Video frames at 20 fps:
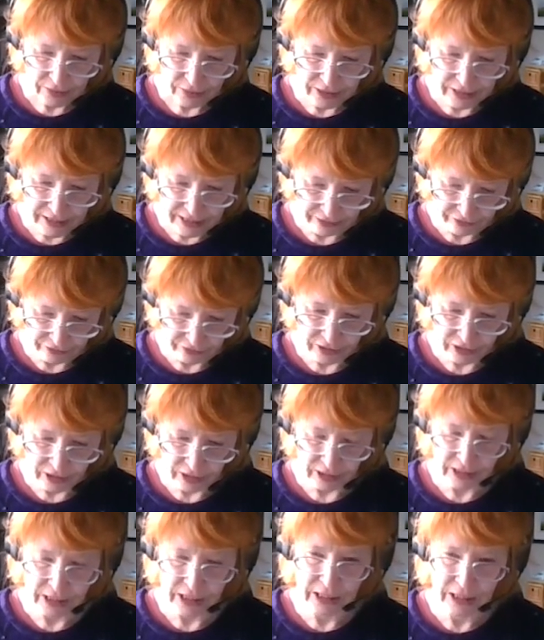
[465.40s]
They
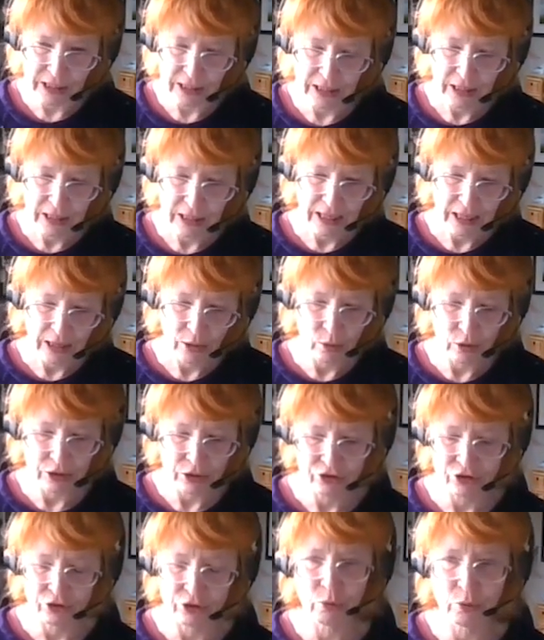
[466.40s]
definitely
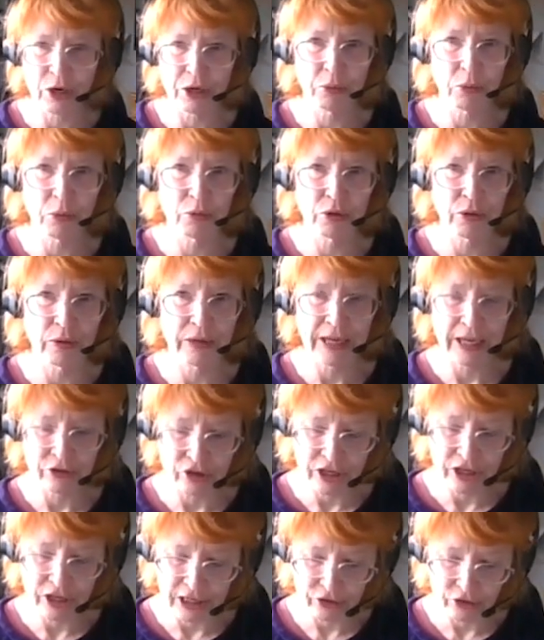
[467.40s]
questioned whether we were doing
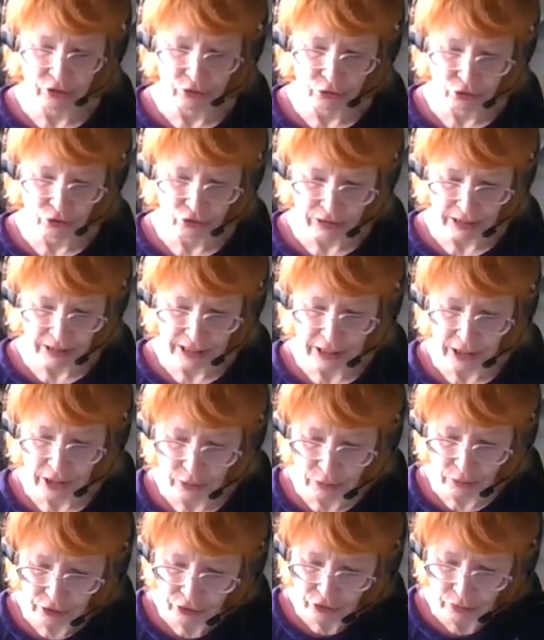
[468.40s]
educational training
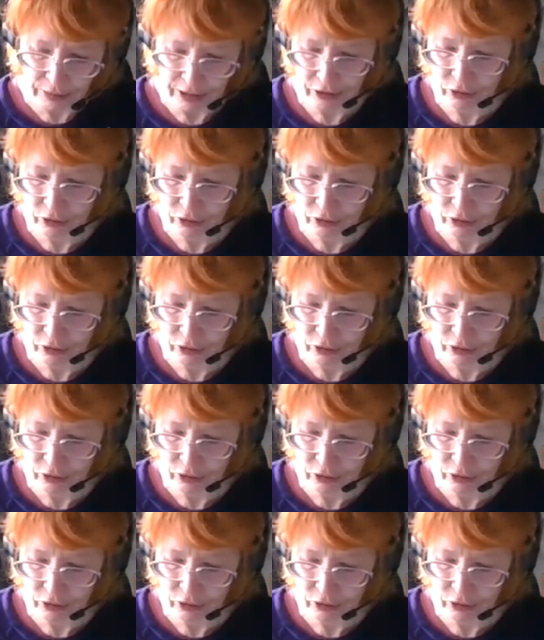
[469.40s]
with some